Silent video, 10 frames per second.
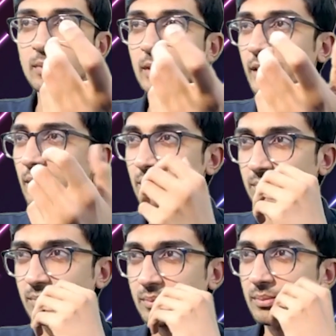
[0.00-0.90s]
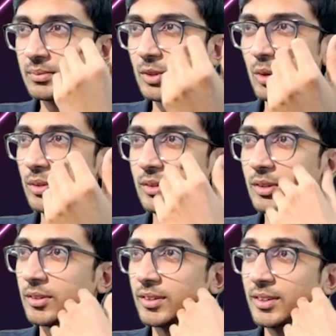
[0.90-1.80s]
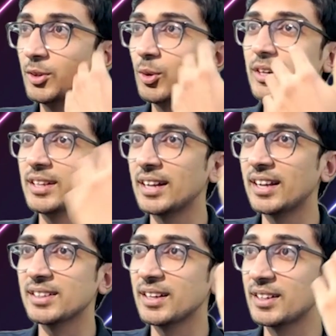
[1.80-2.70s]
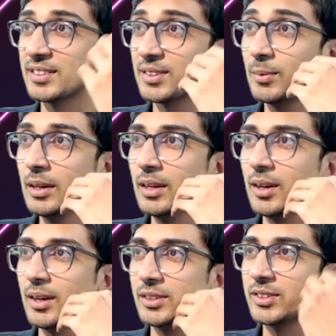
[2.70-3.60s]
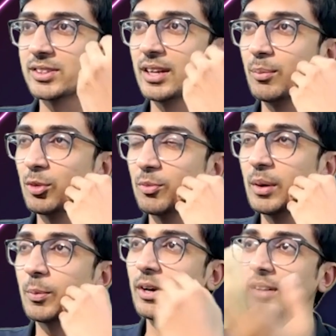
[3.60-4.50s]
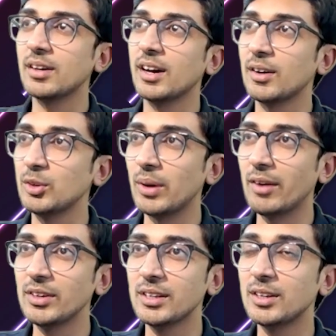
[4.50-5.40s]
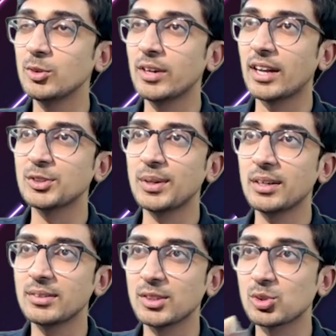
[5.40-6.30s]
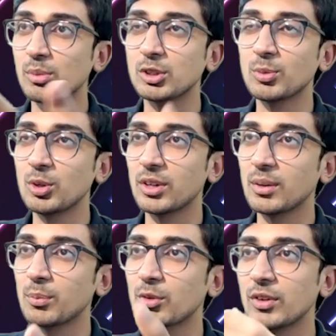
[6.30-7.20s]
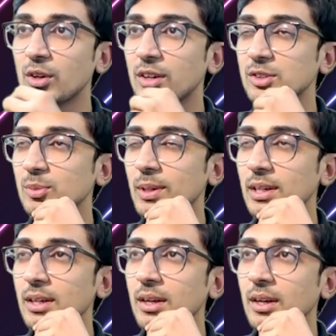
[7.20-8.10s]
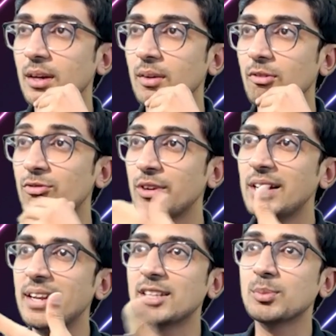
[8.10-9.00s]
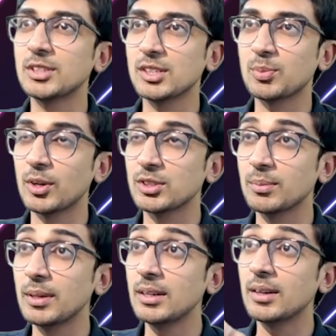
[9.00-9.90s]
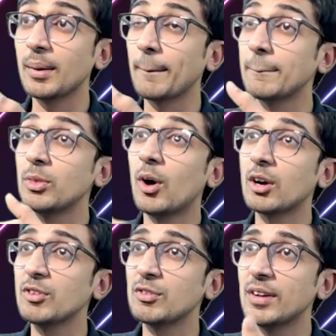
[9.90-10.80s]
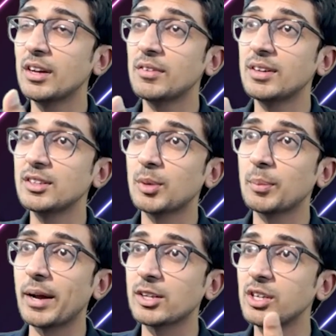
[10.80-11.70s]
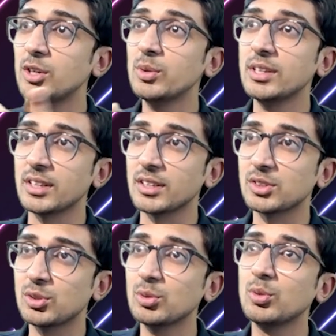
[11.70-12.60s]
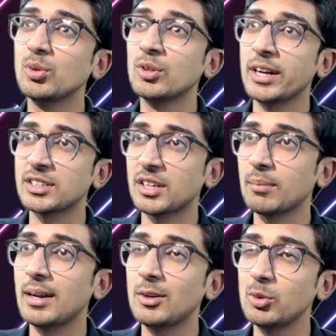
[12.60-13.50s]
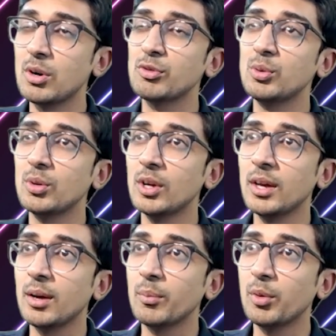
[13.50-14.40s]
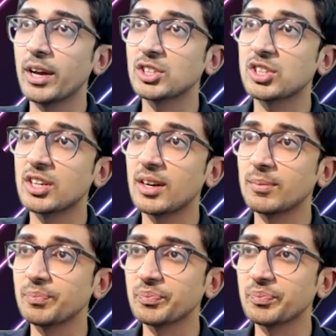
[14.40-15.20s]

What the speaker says: again, don't take that as a criticism. It's just an improvement point. You have a year to graduate. There's so much more you can improve in your resume. Fill in as much as possible, not with filler words, but by actually doing things. Do go the extra mile, do a few more extra